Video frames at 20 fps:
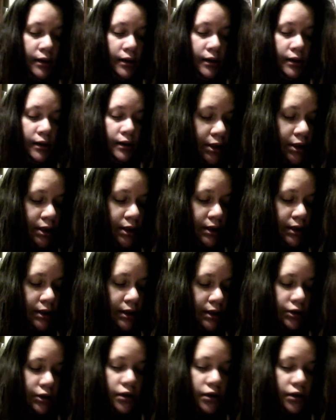Me just
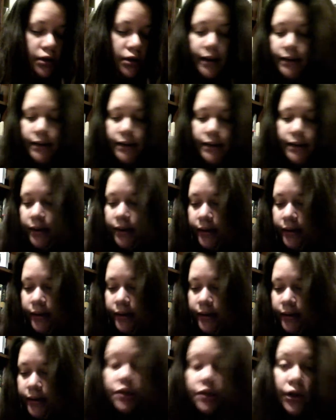trying to
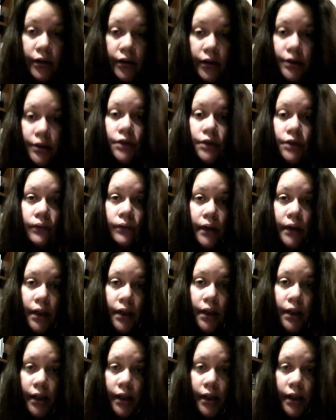start
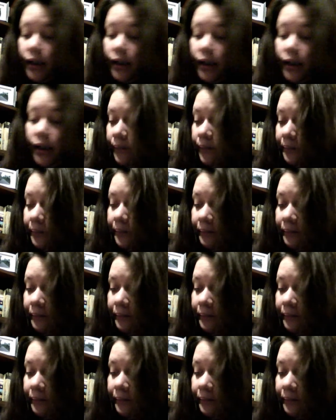sorting it out.